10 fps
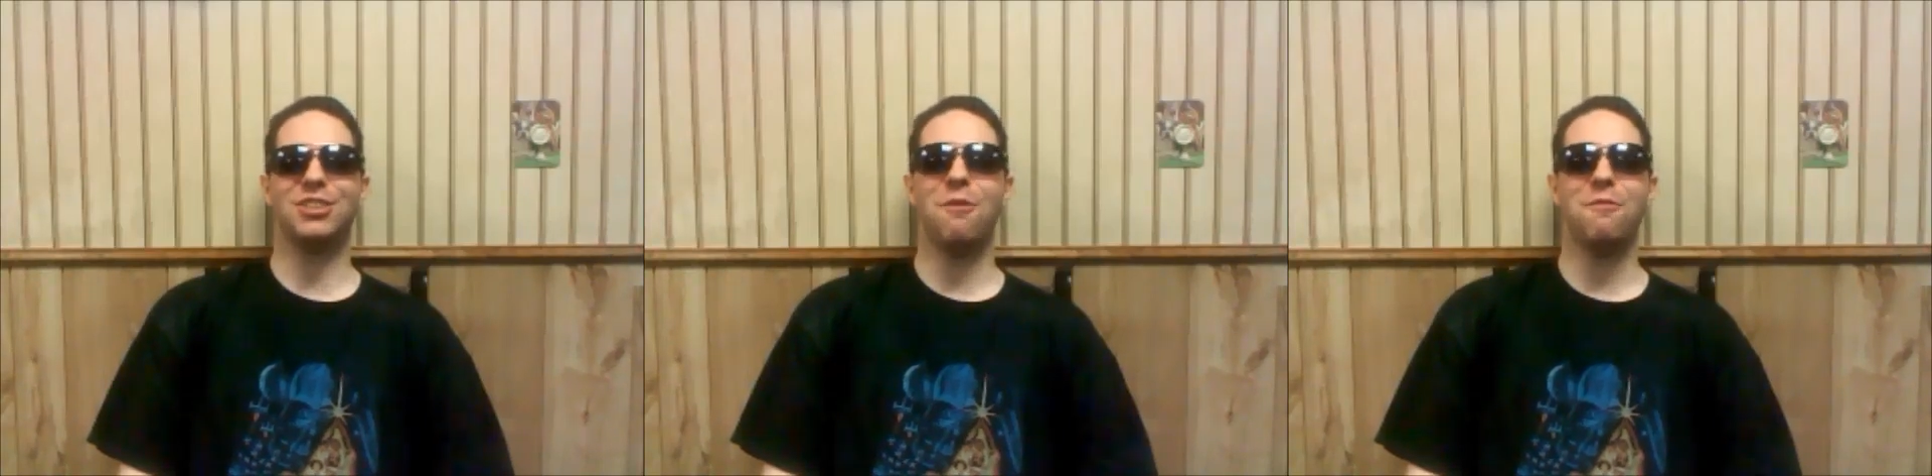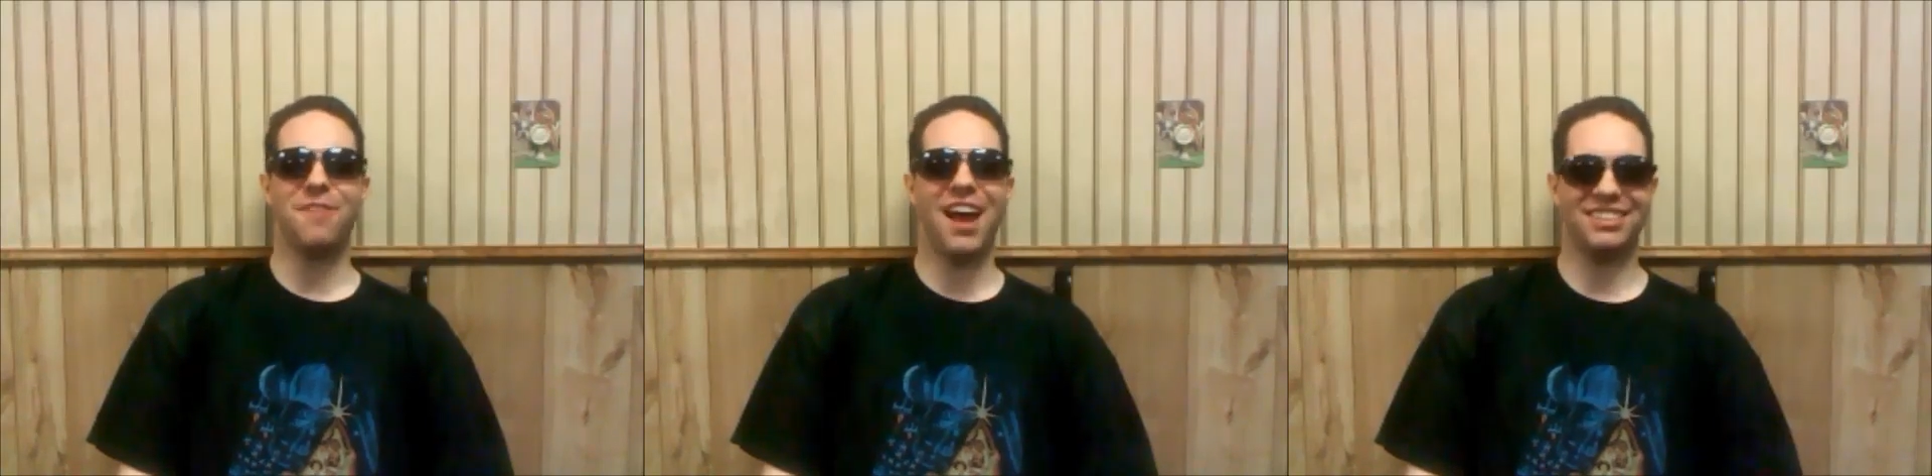so
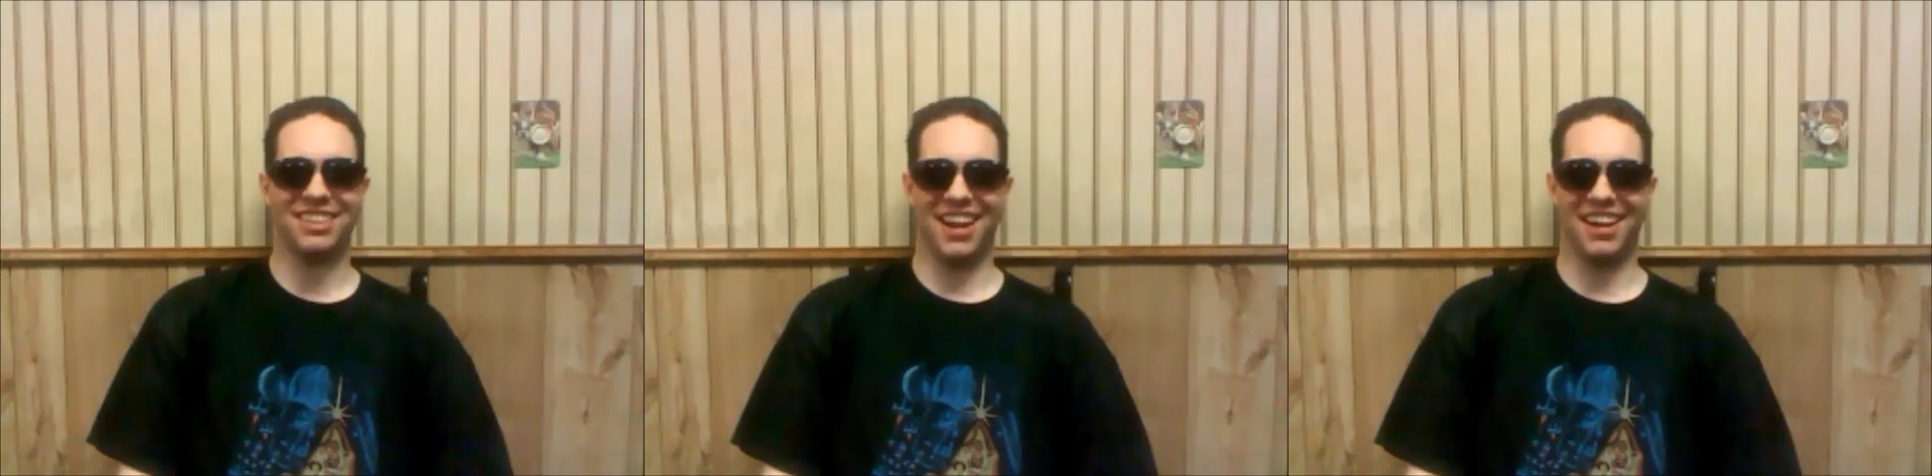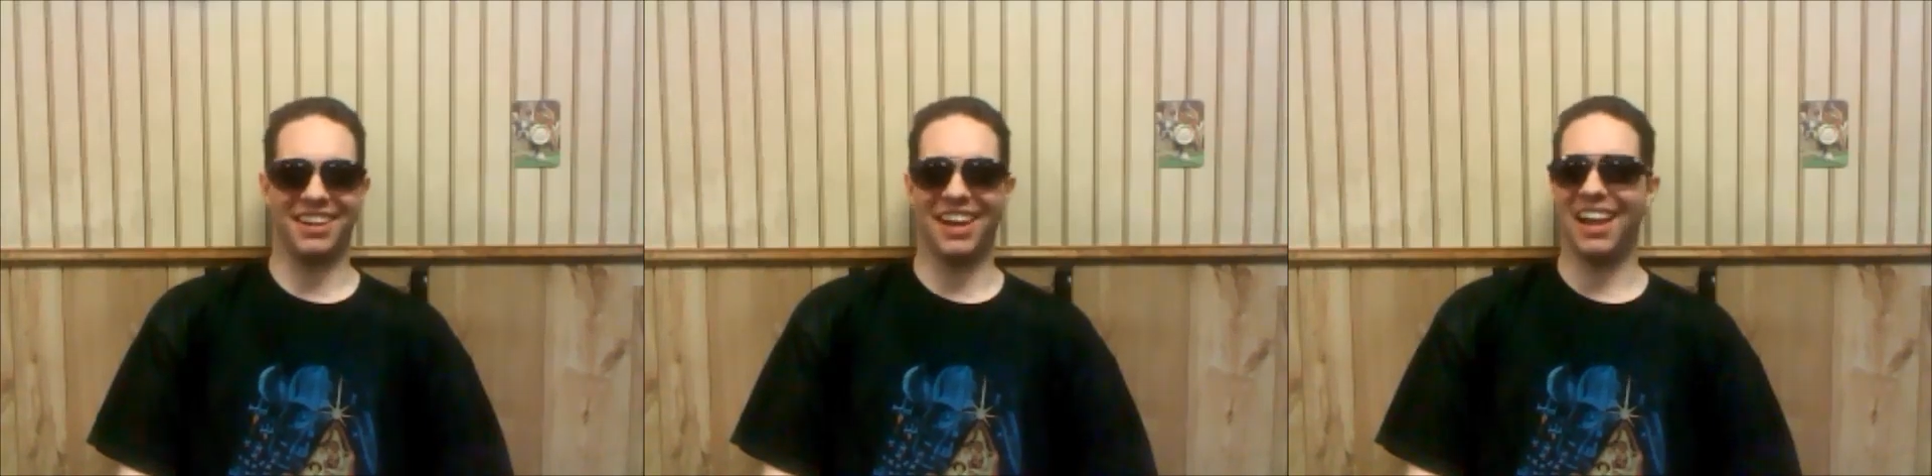
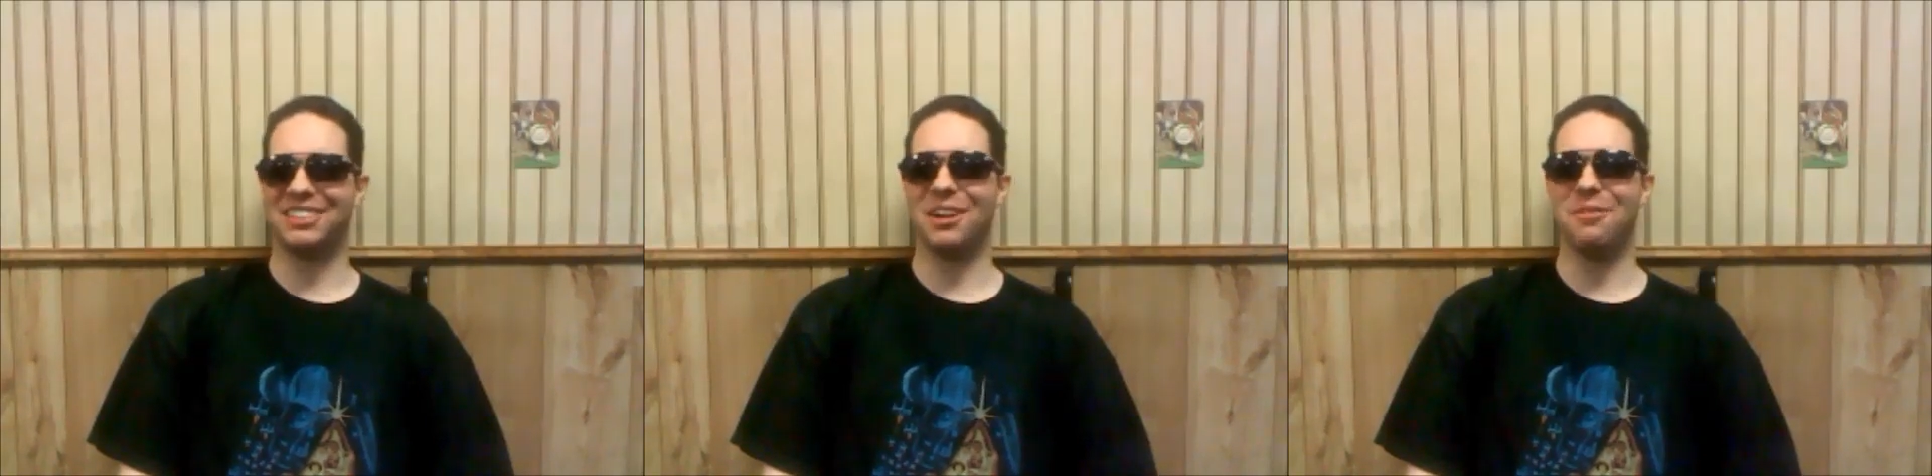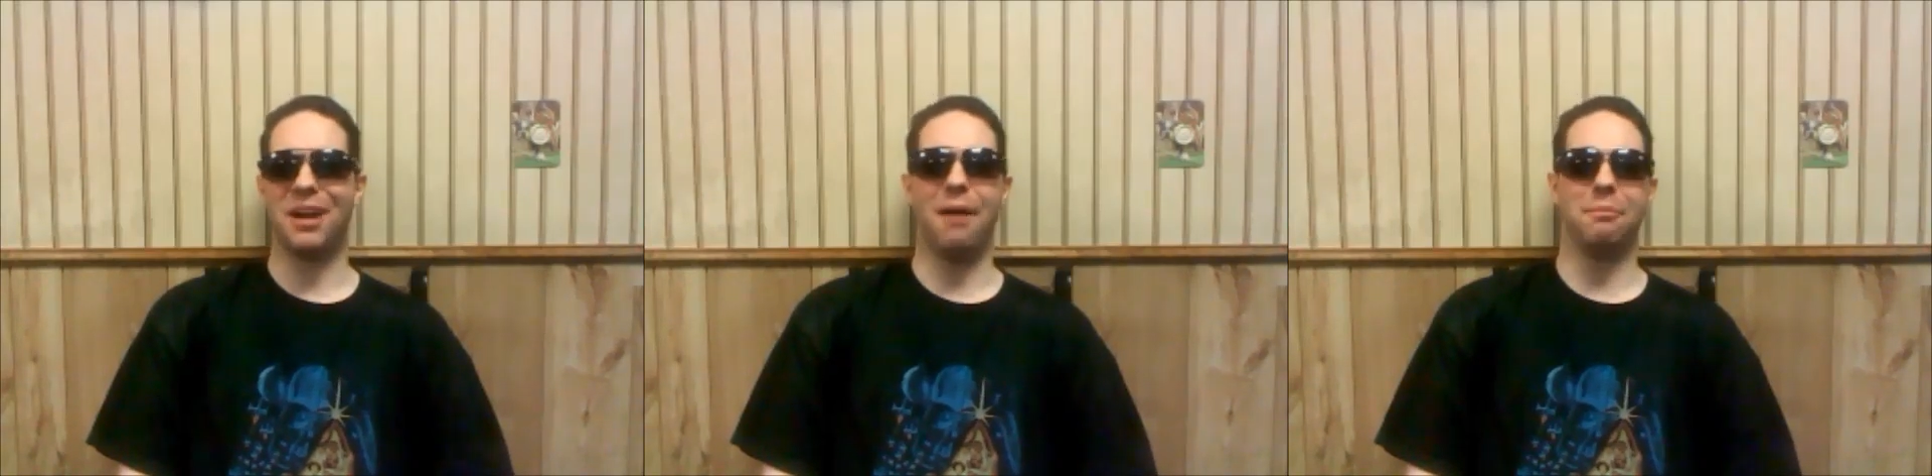fascinating and
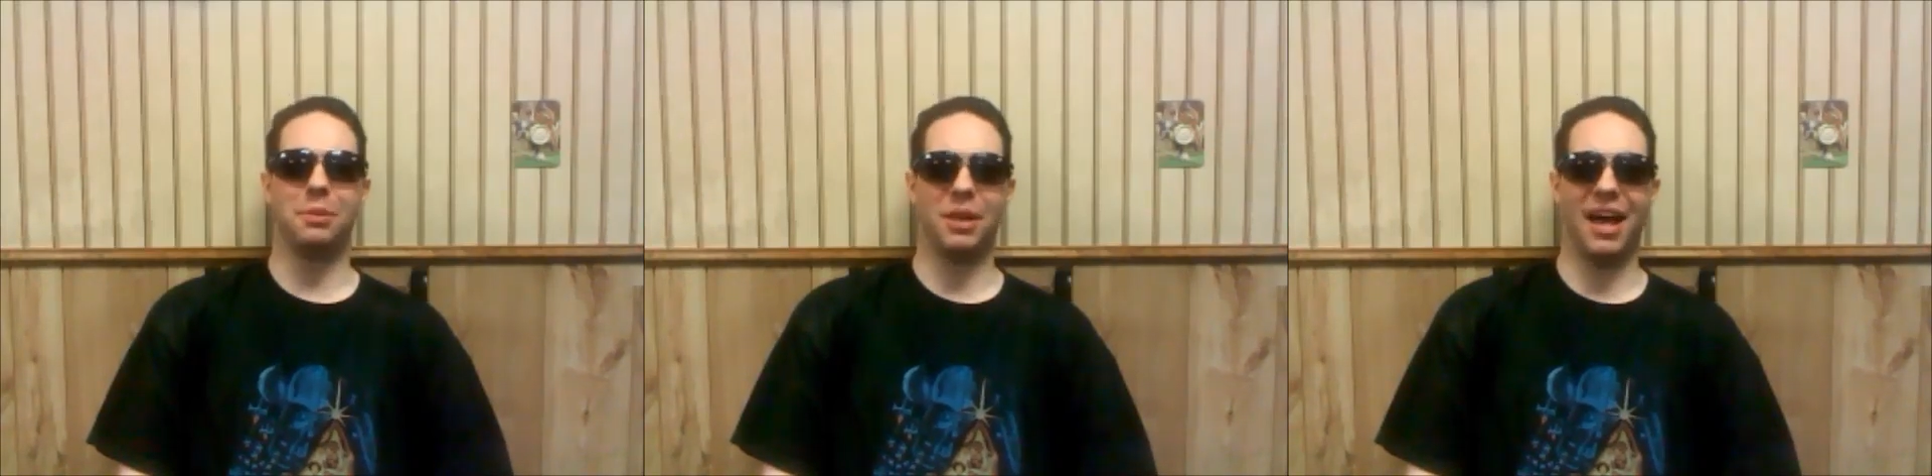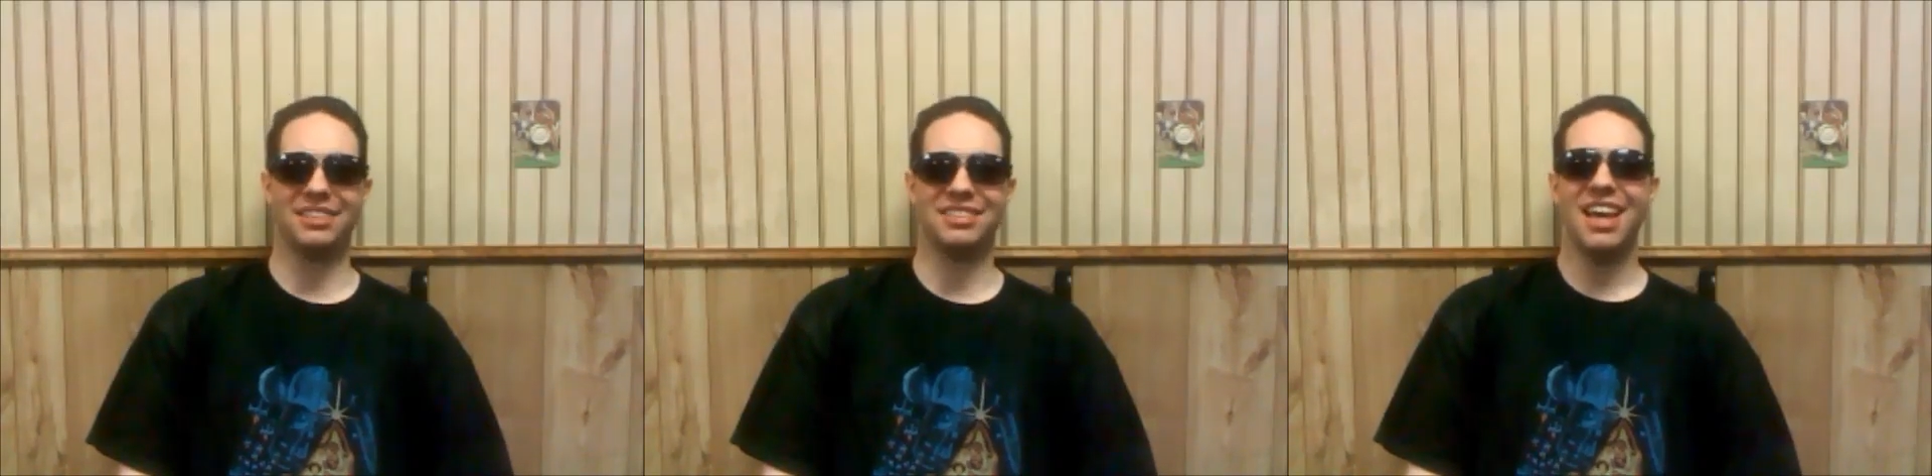so
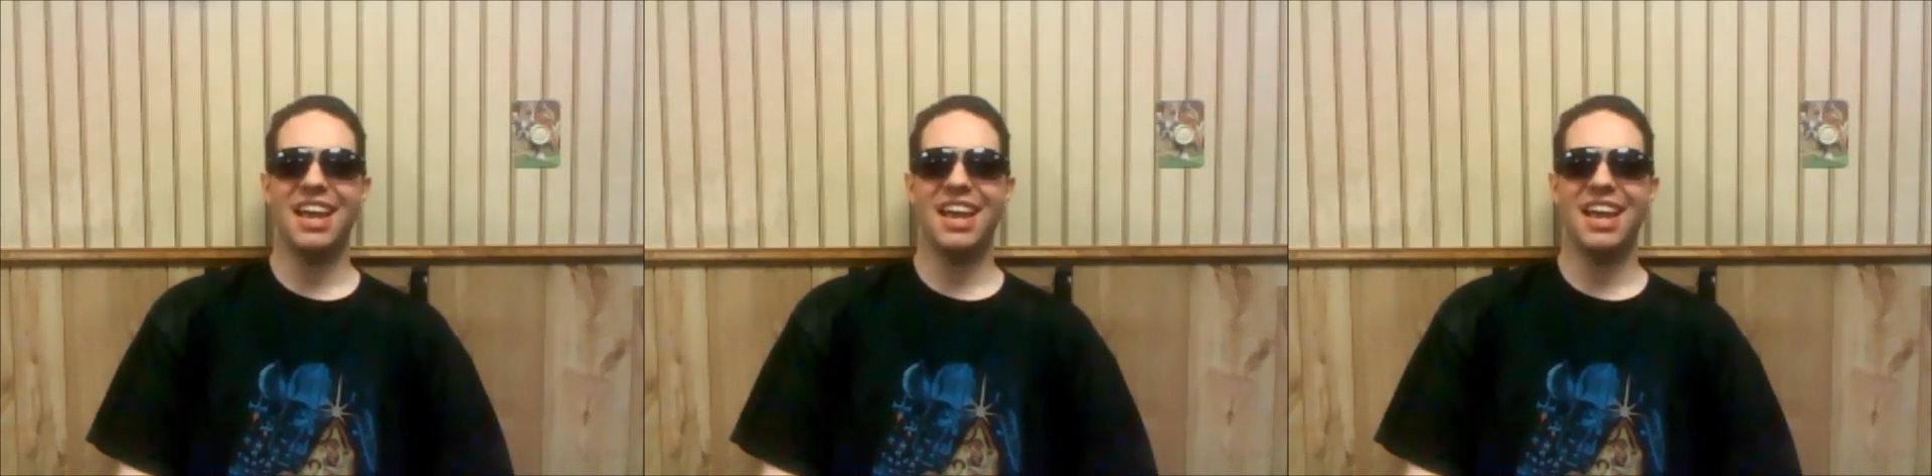complex.